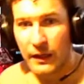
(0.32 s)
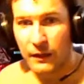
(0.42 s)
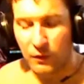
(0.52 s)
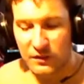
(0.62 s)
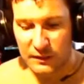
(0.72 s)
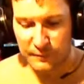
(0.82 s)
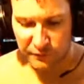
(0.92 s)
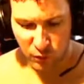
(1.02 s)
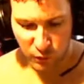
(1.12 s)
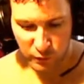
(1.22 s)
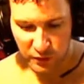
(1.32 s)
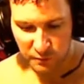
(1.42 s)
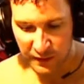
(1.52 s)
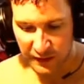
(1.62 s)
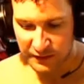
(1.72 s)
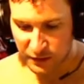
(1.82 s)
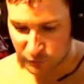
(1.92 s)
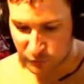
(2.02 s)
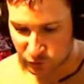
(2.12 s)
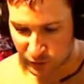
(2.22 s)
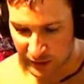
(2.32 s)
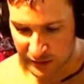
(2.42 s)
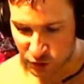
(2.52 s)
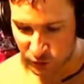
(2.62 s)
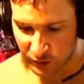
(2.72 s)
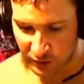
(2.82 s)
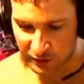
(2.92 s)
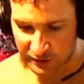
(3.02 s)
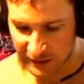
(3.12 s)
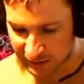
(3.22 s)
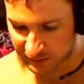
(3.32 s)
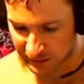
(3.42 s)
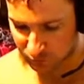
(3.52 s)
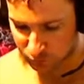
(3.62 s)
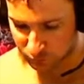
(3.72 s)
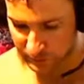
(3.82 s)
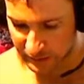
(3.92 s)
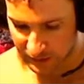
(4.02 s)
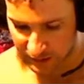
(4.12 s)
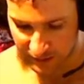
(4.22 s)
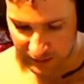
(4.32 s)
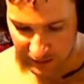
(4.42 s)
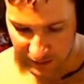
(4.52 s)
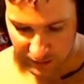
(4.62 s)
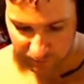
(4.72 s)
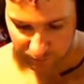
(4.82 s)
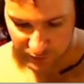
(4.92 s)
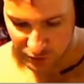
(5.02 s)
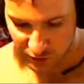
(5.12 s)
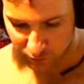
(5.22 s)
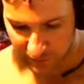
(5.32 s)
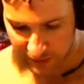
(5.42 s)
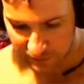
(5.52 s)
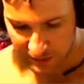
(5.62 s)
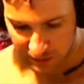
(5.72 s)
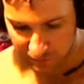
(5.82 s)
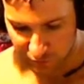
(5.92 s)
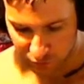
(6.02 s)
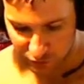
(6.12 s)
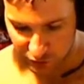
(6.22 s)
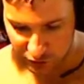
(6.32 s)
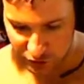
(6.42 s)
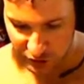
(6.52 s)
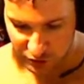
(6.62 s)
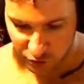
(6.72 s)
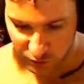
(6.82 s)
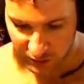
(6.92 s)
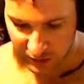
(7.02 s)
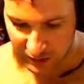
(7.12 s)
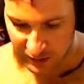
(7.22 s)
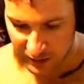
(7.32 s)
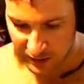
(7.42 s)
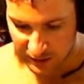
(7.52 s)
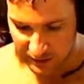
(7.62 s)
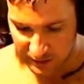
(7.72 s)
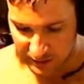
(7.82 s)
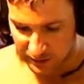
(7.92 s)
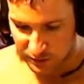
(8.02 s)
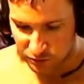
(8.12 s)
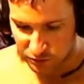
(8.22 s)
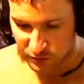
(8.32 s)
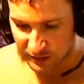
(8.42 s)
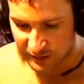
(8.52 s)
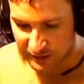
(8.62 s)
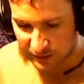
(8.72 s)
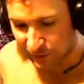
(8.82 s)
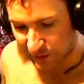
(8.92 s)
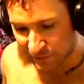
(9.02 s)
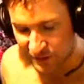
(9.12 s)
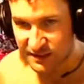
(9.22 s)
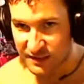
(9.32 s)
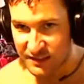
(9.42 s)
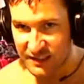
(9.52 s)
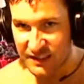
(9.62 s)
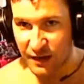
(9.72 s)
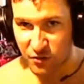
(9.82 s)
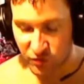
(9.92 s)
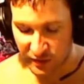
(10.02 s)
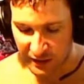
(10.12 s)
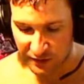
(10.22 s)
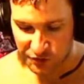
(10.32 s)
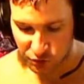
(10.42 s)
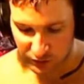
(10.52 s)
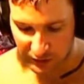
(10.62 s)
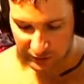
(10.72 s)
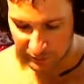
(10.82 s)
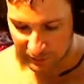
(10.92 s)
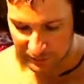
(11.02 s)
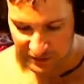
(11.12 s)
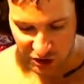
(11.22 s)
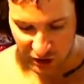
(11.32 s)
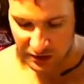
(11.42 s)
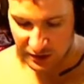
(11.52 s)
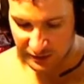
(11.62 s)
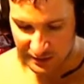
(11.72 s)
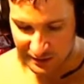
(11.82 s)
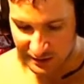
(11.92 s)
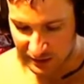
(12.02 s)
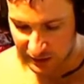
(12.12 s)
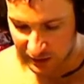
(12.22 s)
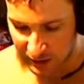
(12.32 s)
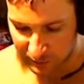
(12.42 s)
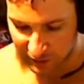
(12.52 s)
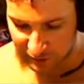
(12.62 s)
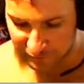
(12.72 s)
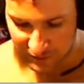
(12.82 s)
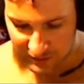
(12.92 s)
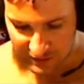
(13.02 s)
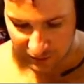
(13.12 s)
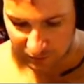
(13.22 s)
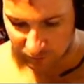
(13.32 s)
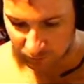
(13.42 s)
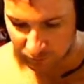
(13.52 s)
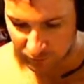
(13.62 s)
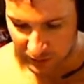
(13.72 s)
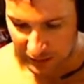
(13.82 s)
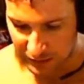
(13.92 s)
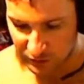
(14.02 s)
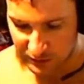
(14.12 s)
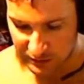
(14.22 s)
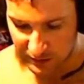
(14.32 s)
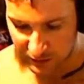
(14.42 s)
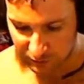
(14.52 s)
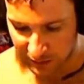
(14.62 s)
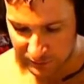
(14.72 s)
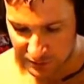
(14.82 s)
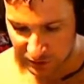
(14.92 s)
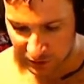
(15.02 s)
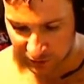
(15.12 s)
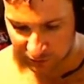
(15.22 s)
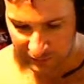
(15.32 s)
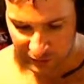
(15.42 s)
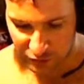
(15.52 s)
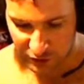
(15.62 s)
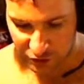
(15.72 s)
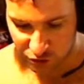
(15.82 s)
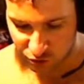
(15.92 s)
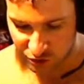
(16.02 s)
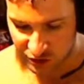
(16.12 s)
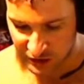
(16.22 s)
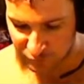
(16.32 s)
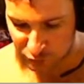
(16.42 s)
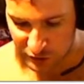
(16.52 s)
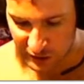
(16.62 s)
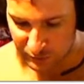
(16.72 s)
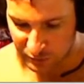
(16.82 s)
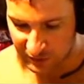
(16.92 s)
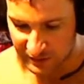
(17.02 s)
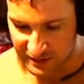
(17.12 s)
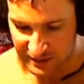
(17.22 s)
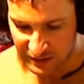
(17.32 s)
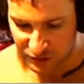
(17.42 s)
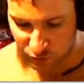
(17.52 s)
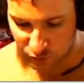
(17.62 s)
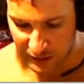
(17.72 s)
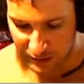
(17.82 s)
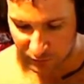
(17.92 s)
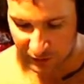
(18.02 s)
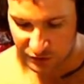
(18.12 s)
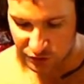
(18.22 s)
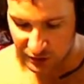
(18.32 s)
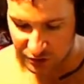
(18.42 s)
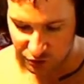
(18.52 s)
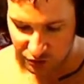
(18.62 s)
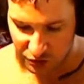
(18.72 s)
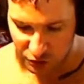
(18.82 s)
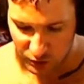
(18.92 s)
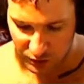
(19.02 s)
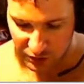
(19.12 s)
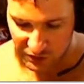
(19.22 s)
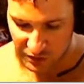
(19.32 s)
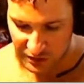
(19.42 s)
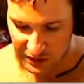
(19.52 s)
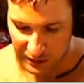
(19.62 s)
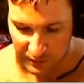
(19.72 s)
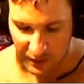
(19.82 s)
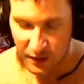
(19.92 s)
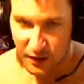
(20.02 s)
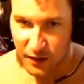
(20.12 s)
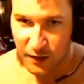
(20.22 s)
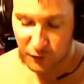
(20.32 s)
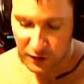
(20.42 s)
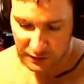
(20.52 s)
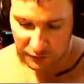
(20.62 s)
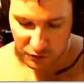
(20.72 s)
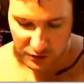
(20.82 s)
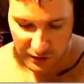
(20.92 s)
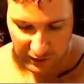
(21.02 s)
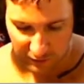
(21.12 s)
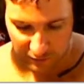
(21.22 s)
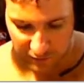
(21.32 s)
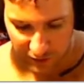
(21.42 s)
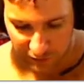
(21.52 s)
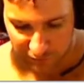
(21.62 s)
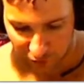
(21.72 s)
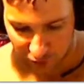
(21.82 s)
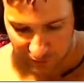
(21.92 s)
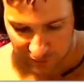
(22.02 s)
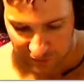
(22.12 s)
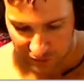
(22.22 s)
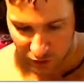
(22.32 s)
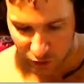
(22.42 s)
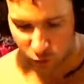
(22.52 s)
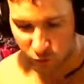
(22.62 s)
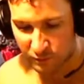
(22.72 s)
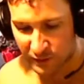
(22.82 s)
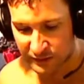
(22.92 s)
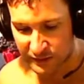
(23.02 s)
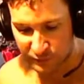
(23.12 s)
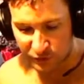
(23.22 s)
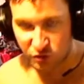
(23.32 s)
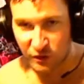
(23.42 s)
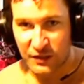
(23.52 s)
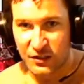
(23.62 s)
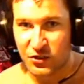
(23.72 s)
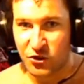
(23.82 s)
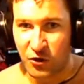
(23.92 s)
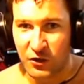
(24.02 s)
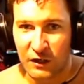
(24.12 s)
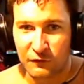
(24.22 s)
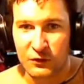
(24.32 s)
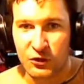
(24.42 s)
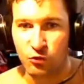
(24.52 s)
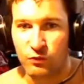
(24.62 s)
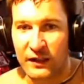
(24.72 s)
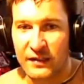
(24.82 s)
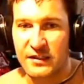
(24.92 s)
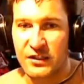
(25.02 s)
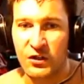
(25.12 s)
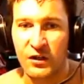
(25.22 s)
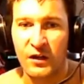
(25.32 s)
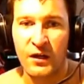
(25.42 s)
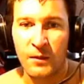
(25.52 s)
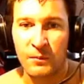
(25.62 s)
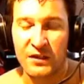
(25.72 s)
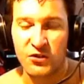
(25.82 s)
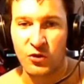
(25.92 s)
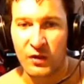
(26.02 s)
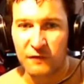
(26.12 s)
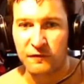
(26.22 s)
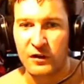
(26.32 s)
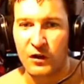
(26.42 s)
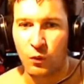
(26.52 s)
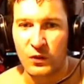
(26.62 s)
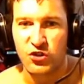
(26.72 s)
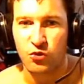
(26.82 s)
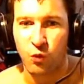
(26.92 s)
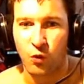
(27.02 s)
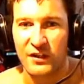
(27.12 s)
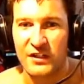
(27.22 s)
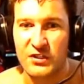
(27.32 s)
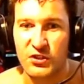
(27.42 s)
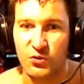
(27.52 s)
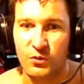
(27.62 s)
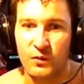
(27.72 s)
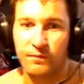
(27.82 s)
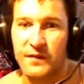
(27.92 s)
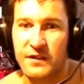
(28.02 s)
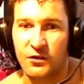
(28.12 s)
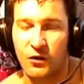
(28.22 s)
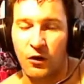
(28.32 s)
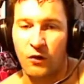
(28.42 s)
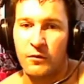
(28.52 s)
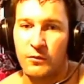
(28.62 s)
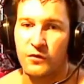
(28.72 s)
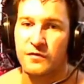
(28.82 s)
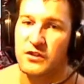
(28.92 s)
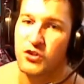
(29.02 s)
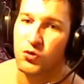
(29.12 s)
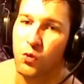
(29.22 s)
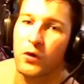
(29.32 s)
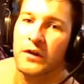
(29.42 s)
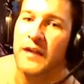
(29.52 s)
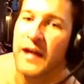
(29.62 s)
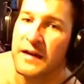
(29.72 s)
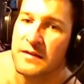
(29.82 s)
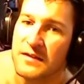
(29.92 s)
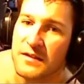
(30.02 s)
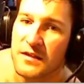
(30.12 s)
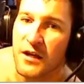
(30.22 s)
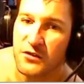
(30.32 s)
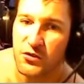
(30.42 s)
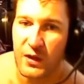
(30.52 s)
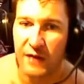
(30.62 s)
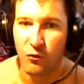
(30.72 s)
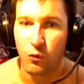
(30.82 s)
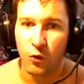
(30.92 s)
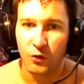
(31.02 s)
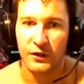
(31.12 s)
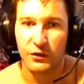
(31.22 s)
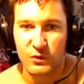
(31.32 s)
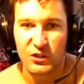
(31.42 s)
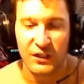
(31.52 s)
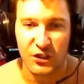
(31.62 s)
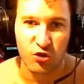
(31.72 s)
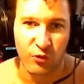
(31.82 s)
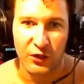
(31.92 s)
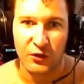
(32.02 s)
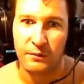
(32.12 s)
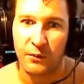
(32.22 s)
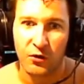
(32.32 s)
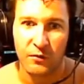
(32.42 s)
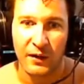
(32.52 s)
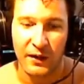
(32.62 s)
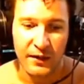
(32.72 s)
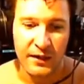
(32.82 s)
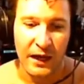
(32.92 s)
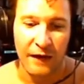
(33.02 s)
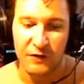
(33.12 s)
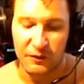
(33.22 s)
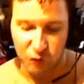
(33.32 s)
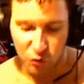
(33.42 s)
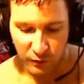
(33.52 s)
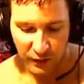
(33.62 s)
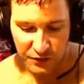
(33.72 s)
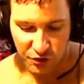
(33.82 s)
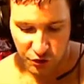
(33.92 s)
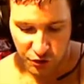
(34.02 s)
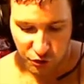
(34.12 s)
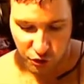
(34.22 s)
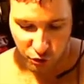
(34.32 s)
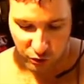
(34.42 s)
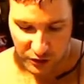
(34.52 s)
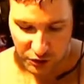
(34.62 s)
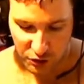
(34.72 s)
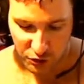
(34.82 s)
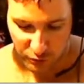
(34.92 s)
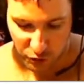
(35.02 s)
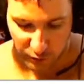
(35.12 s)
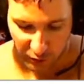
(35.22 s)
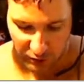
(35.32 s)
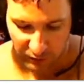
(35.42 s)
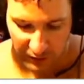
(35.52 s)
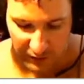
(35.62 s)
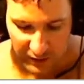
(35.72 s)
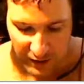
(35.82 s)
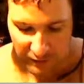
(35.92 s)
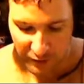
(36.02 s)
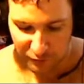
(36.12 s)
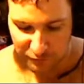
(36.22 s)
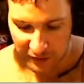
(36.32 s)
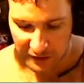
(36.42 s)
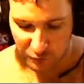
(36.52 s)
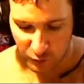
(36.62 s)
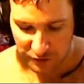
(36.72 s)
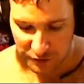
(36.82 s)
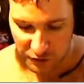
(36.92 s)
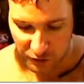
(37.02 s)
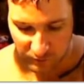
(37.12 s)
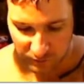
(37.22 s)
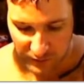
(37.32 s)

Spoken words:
Hey, what's up everyone? We are back here, Moonrise, doing our daily arena again. So you get a random team for those that are just tuning in. You get a ticket about every 16 hours right now is the cooldown. They might be changing this. This is in a beta phase still. And you get 10 random Solari right there. You get to choose 6 for your team. You get 6 random relics. You get to choose 2 of those for your team. For any of those that have followed me, they know my typical strategy, starting off with your relics here, because you got to figure out what your Warden can do. These are all the moves that your Warden casts. So you have a Warden, which is like a trainer in Pokemon, and then you have 2 monsters or 2 creatures or 2 Pokemon that are fighting with you.